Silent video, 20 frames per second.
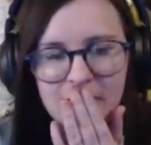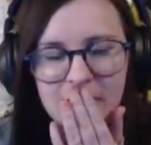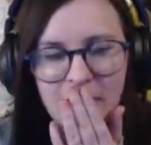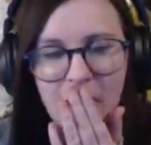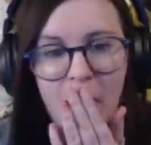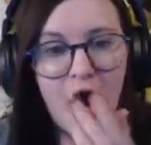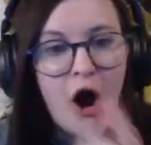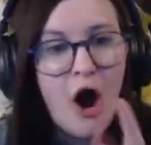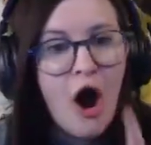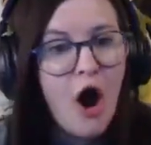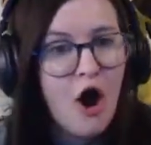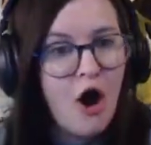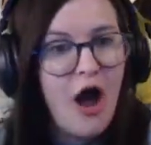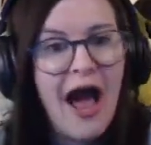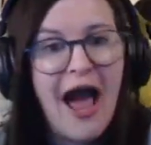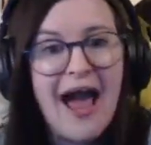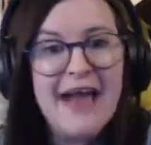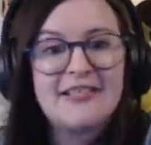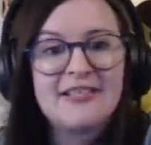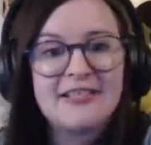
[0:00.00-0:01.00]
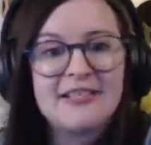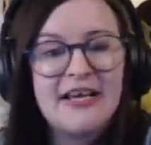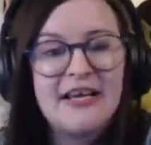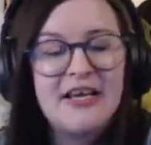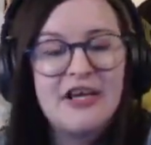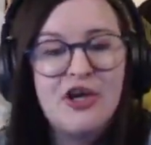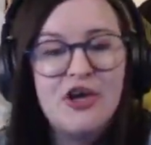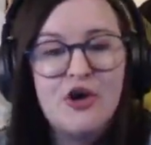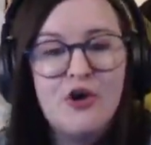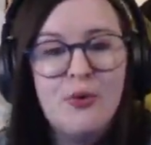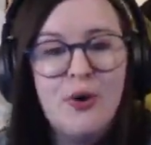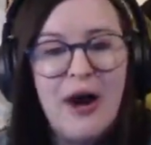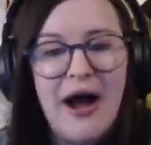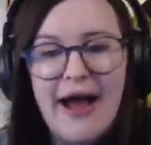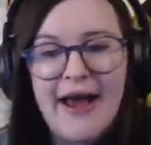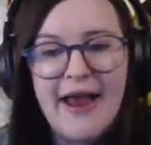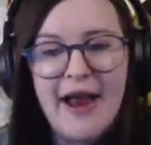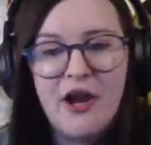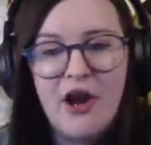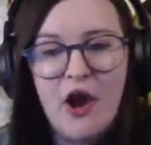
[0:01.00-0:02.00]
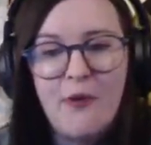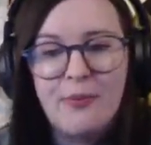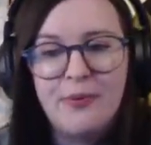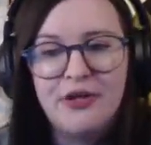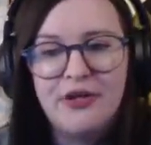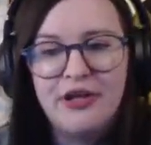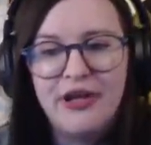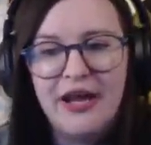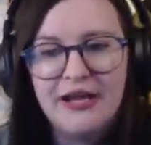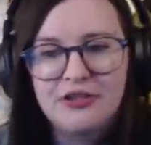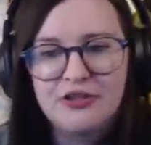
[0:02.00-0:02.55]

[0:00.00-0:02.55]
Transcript: Oh, I see you! I ain't opening that